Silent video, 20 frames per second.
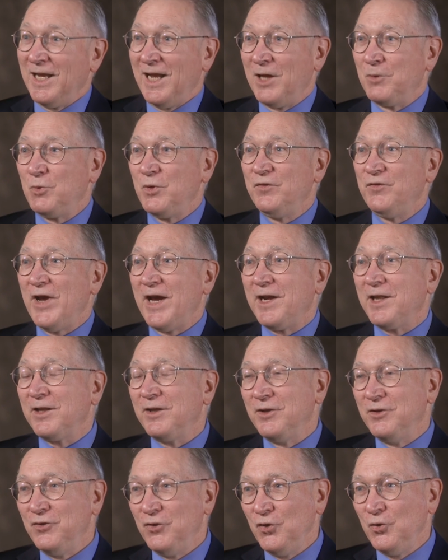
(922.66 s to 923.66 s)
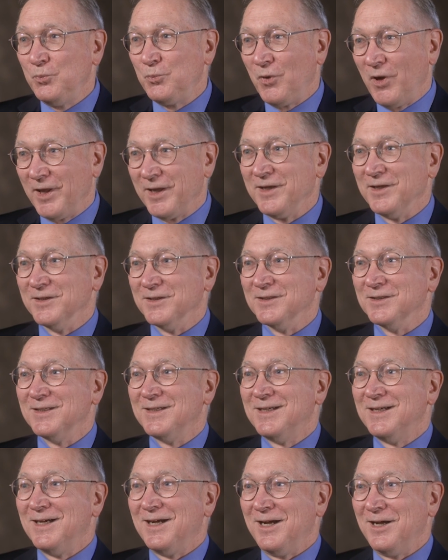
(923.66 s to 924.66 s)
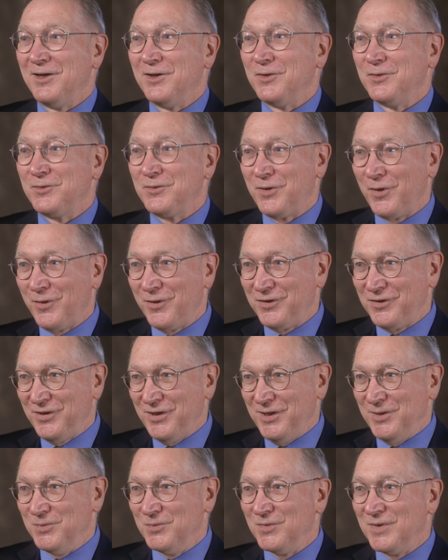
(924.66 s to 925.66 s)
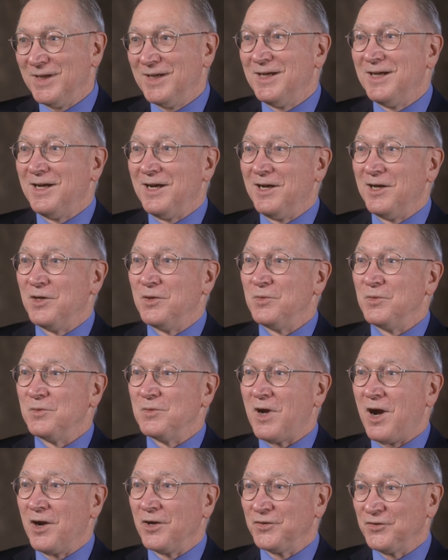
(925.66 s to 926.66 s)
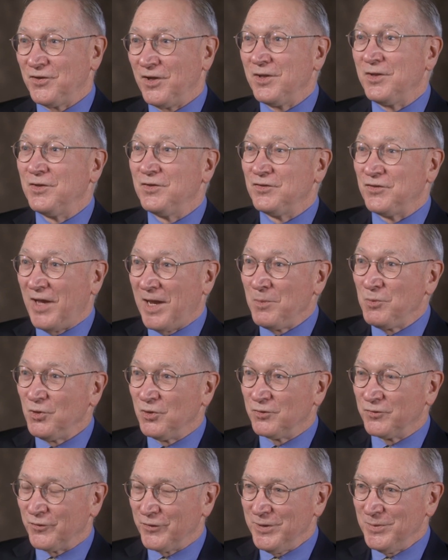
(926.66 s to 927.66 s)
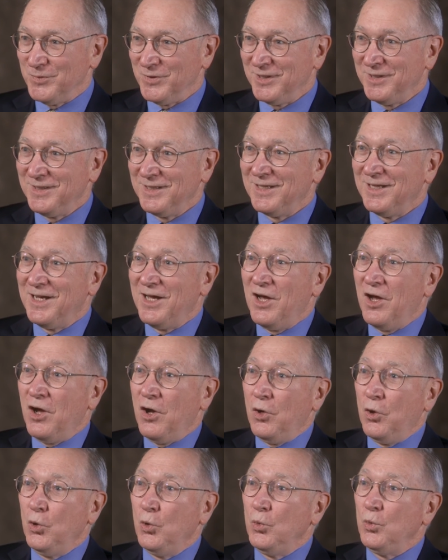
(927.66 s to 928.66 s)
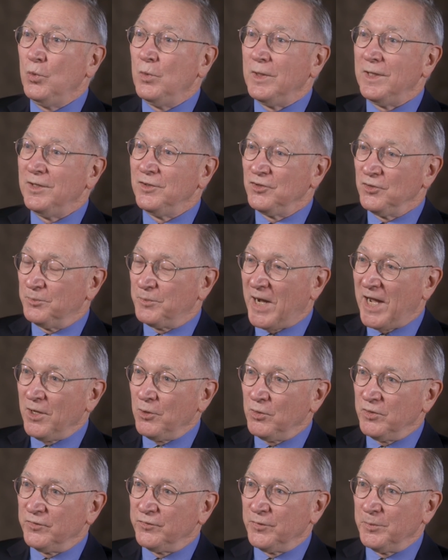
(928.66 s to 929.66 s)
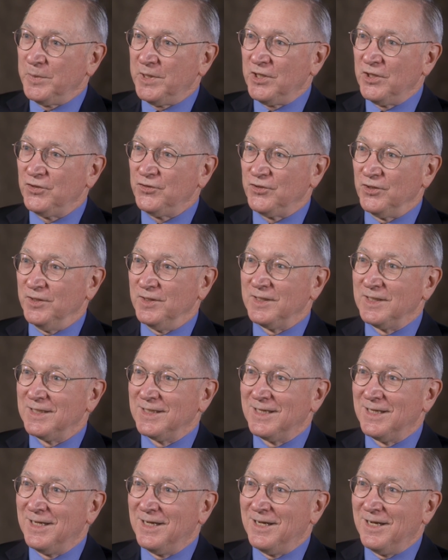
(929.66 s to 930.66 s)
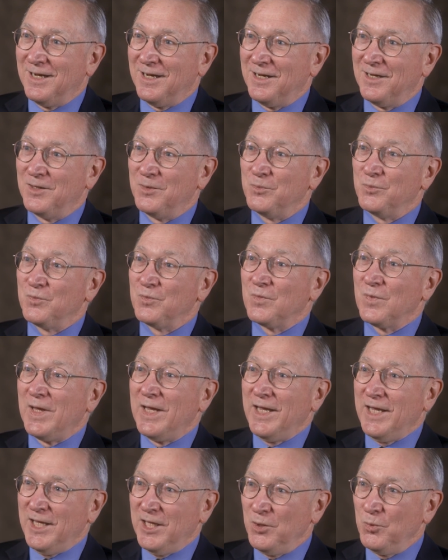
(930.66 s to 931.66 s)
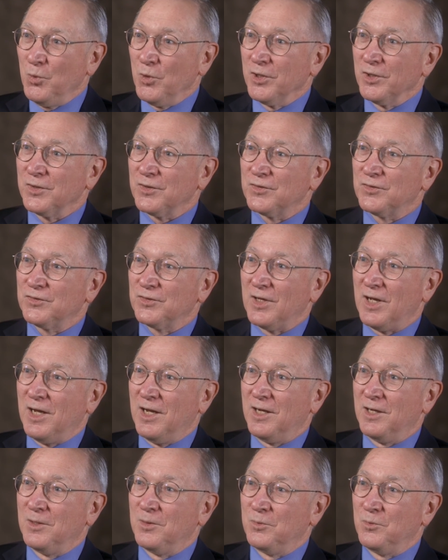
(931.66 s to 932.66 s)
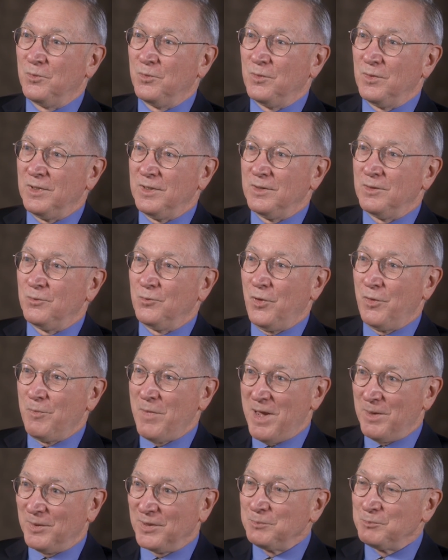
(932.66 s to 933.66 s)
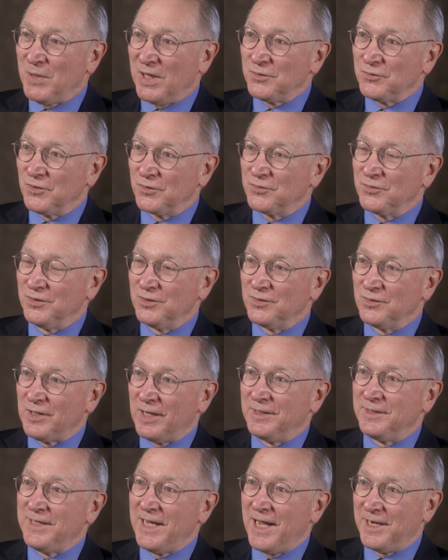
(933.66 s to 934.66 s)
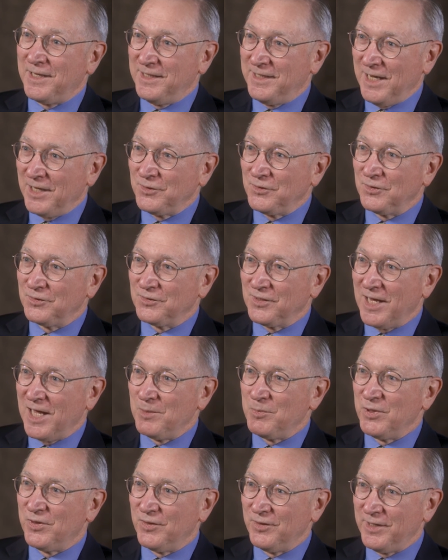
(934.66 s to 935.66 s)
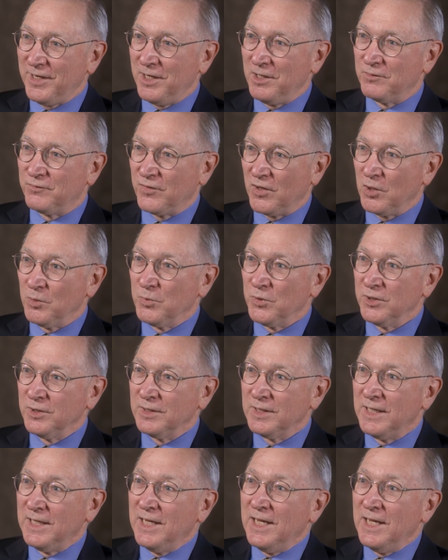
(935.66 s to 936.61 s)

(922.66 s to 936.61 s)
And we've added a new player uh, to the team, uh, our son Samuel Freeman, who is a bioinformatician. Um, he works uh, with Matt Meyerson's and Gaddy Getz's lab at the Dana-Farber